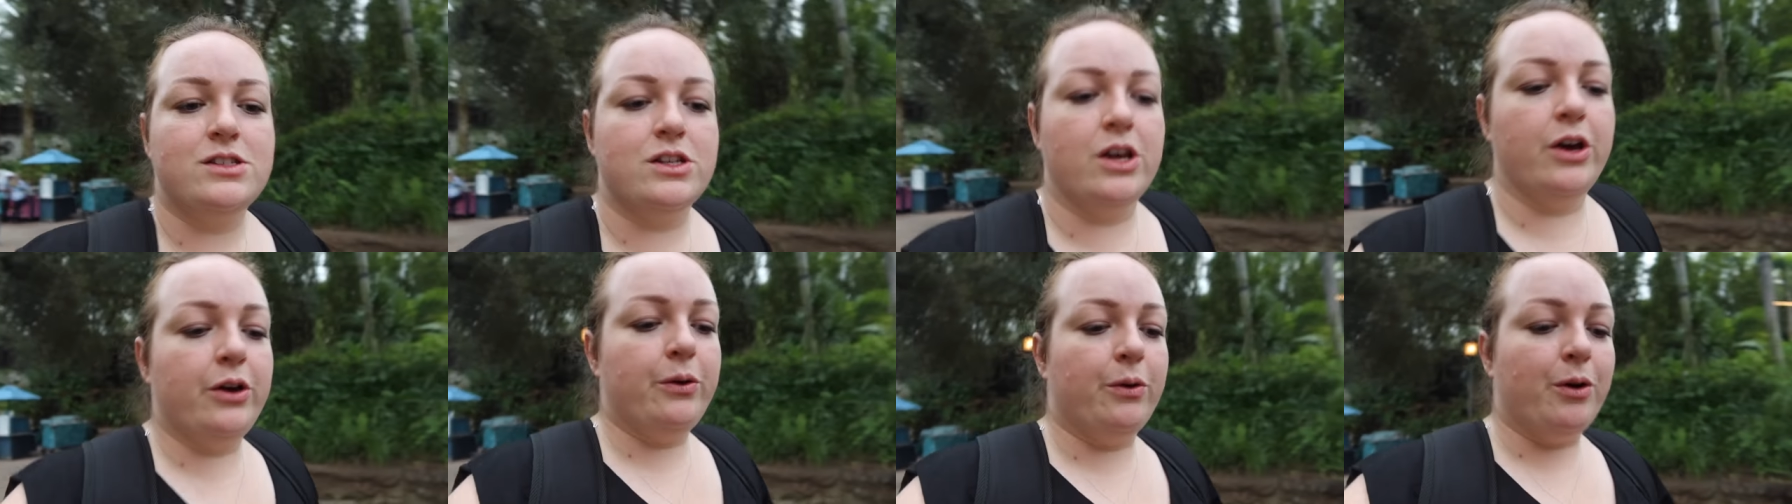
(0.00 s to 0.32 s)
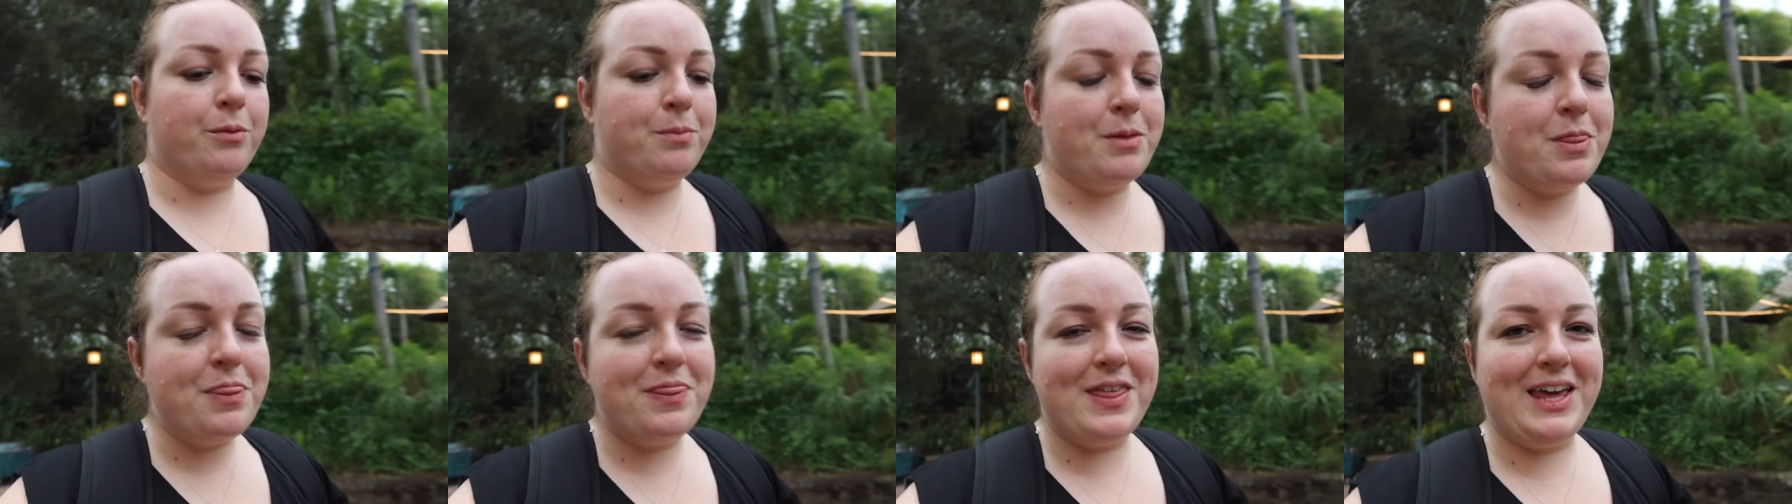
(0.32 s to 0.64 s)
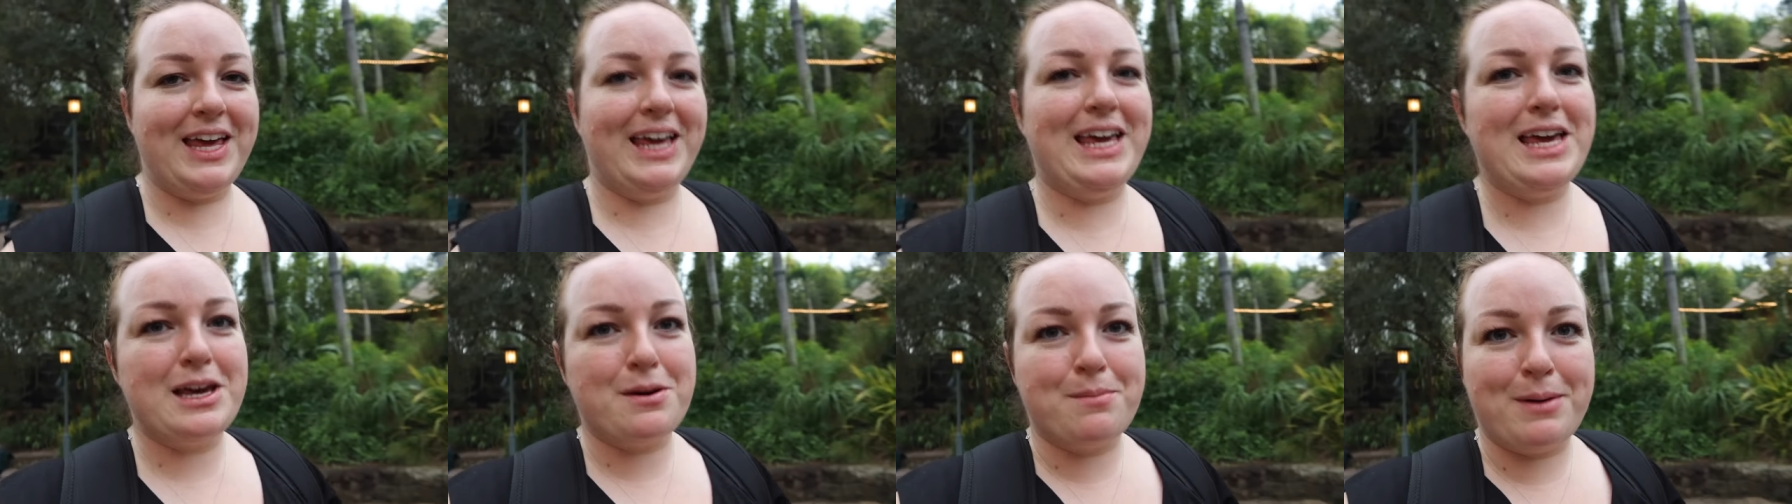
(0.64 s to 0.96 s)
So I've been
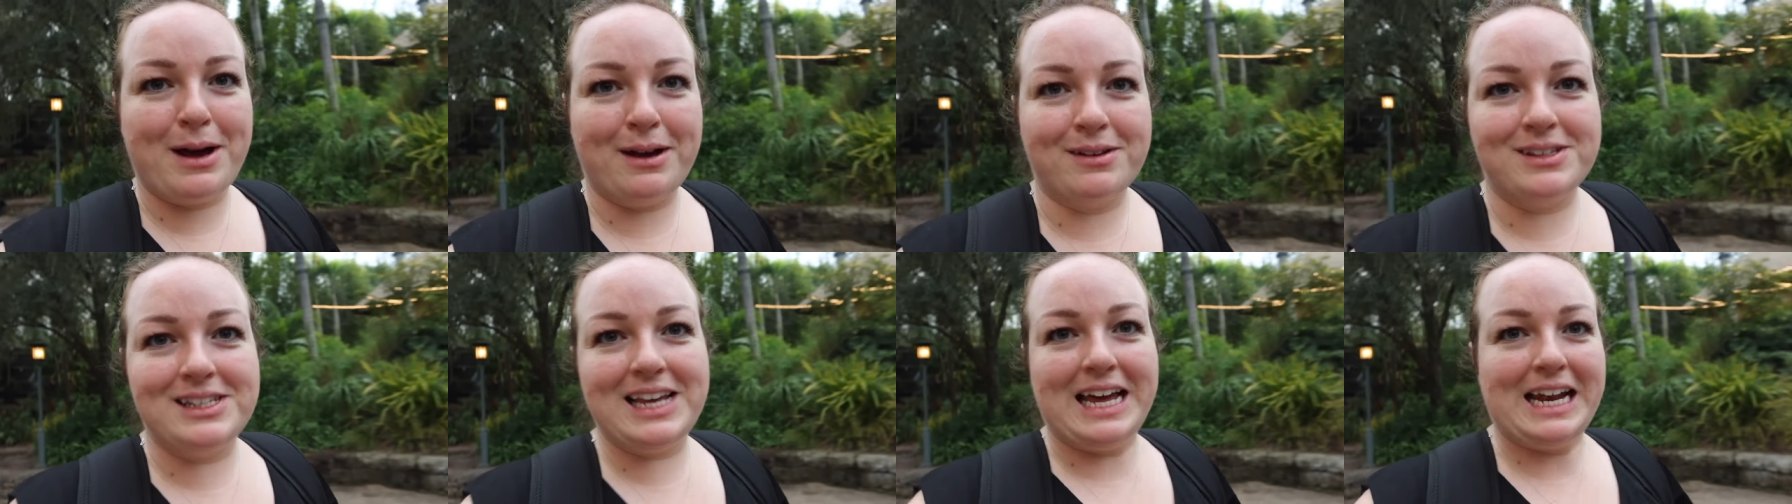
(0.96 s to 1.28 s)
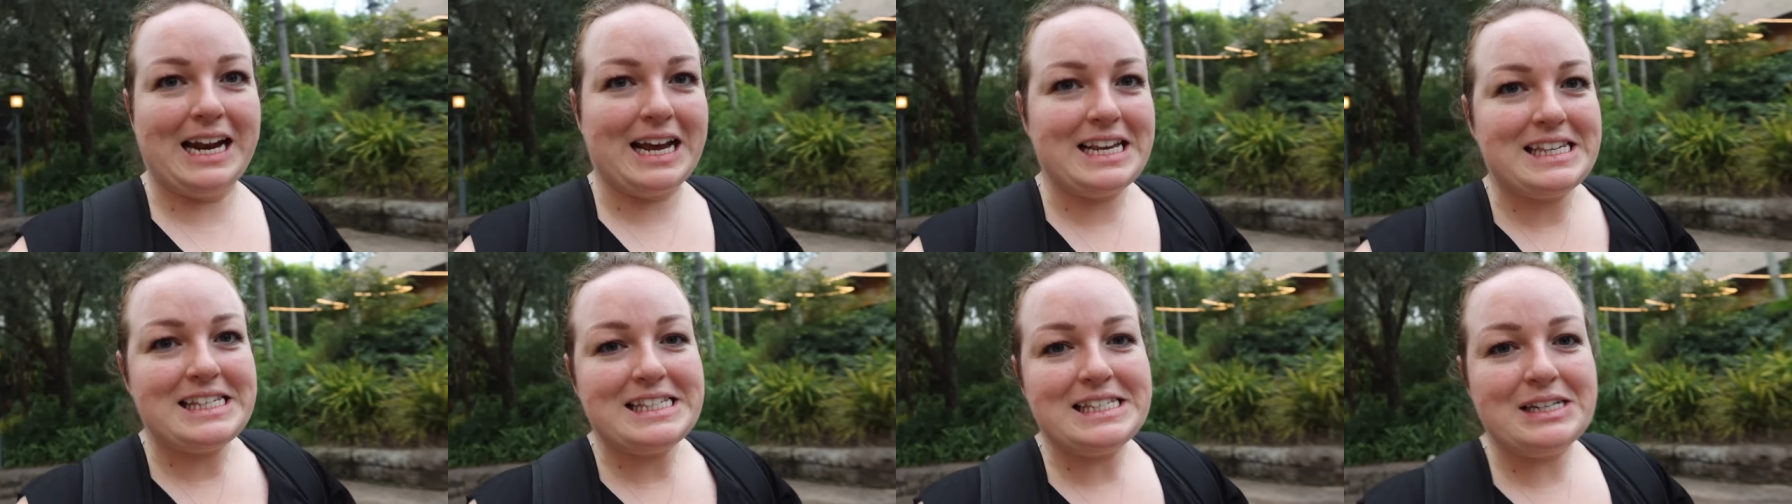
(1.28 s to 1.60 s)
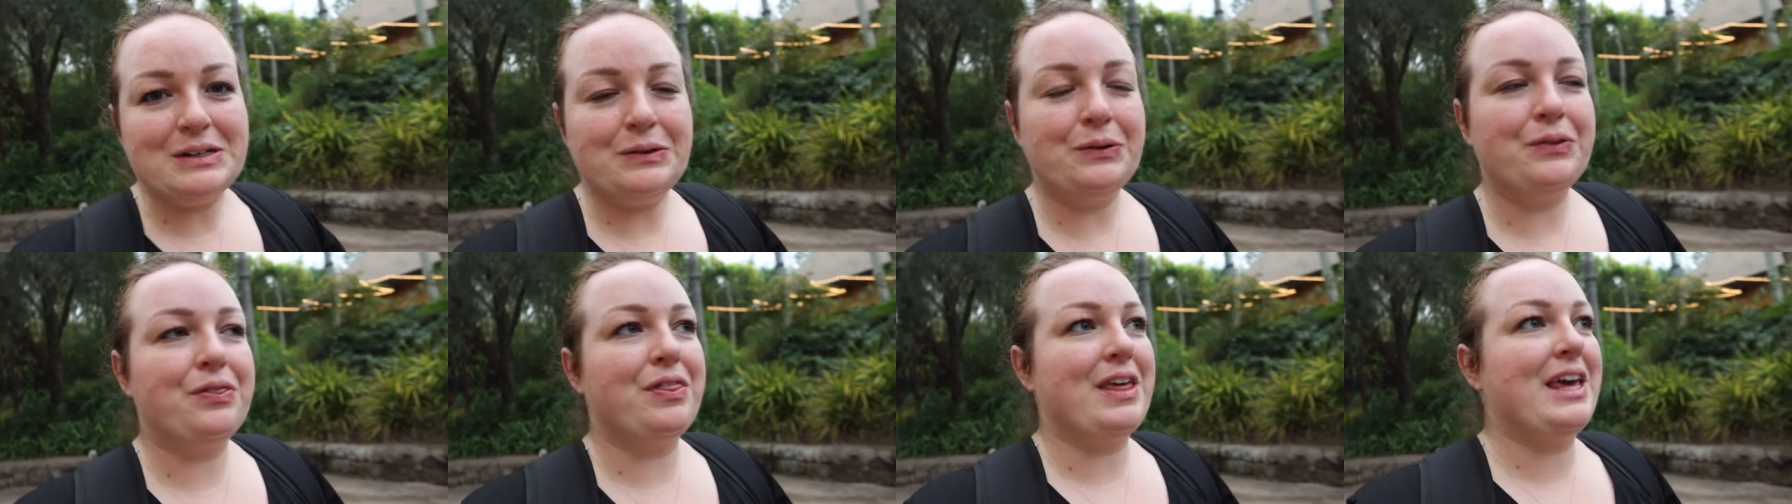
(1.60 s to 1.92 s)
thinking about it and I
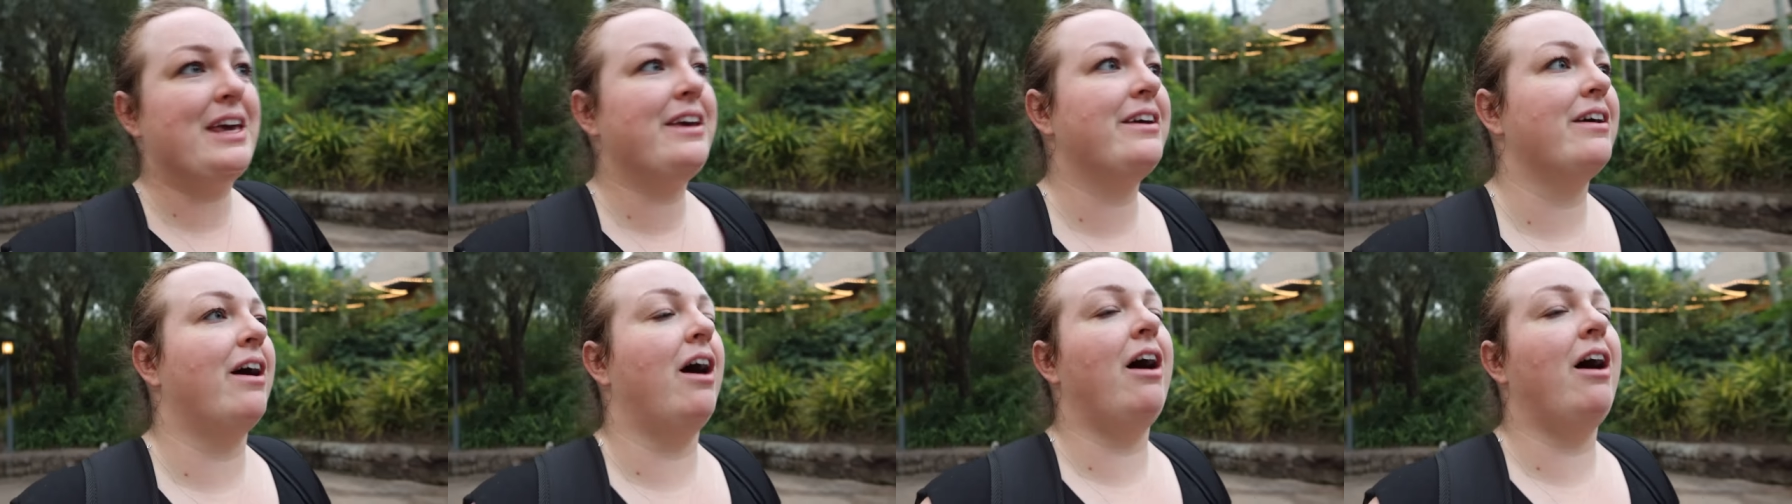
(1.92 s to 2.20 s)
still think